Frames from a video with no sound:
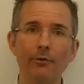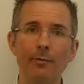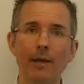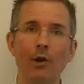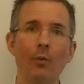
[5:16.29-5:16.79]

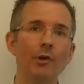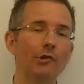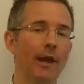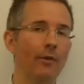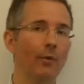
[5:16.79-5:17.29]
depending on which
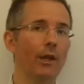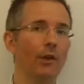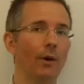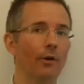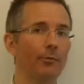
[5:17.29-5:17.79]
day of the week
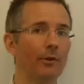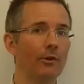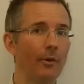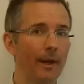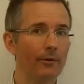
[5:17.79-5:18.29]
you ask me to
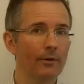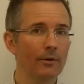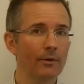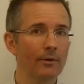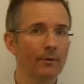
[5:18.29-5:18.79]
do it.
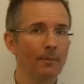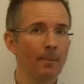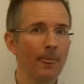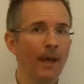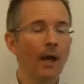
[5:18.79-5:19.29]

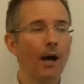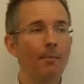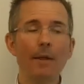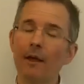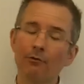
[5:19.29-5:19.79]

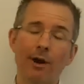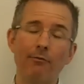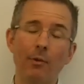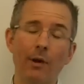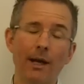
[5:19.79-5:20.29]
And that's
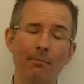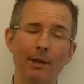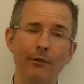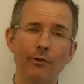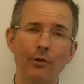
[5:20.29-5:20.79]
roughly what
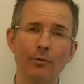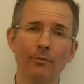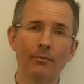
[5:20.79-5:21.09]
companies do.